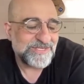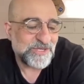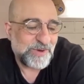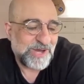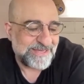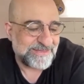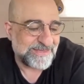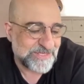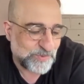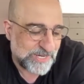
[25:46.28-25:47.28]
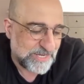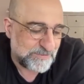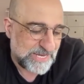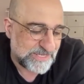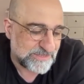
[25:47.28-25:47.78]
So I think that's why
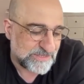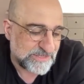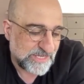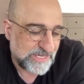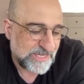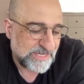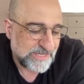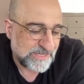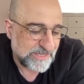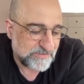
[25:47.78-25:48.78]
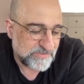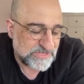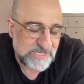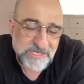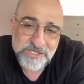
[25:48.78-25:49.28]
comedians
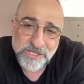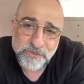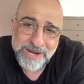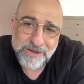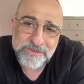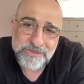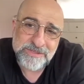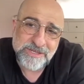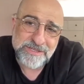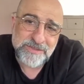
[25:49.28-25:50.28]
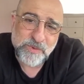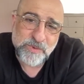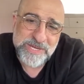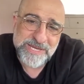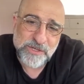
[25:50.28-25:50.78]
seek each other out, and when
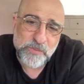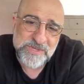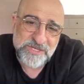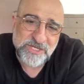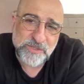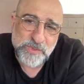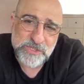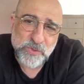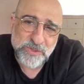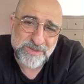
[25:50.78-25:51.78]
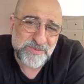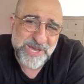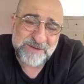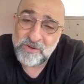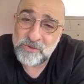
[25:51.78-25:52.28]
we get on with each other, we talk. That we
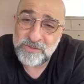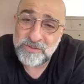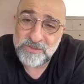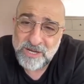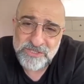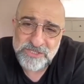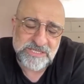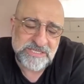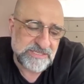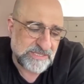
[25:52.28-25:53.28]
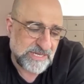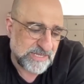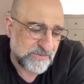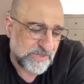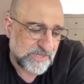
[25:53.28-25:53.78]
have long car journeys
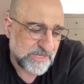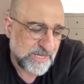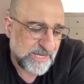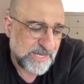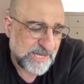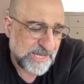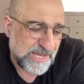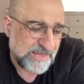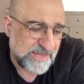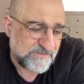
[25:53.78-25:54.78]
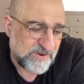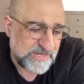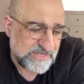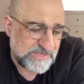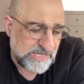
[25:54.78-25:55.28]
together, and they're
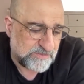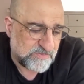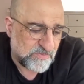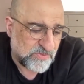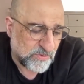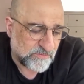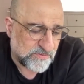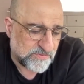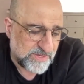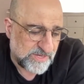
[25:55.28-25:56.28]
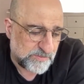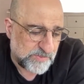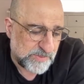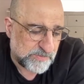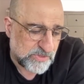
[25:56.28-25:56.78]
very deep, thoughtful thinking
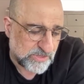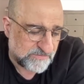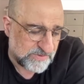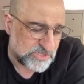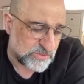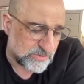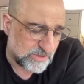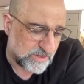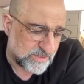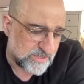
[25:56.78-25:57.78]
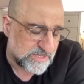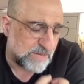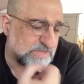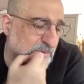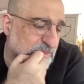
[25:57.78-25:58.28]
people. God love him, Sean Locke. The
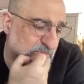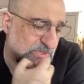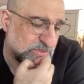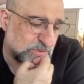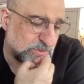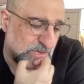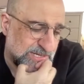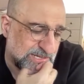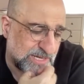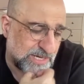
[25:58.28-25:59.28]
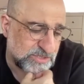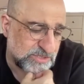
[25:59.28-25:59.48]
times I was with Sean Locke in a car